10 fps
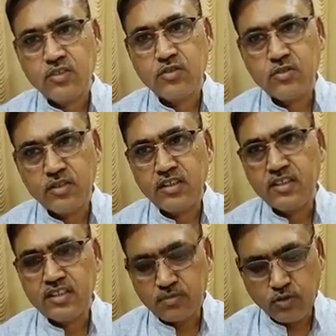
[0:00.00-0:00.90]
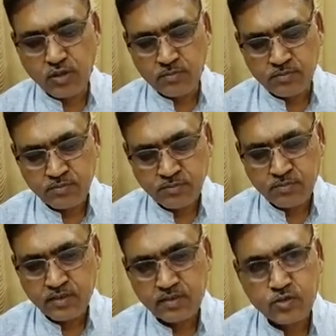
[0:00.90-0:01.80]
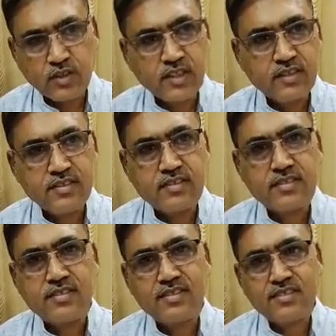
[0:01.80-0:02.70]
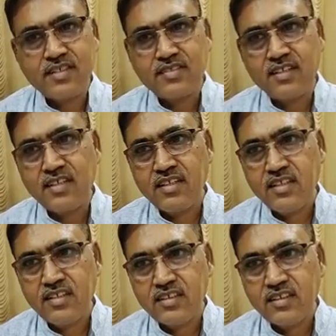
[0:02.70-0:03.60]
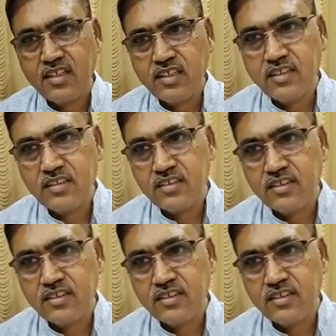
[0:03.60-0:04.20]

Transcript: So in this poem, in this stanza, the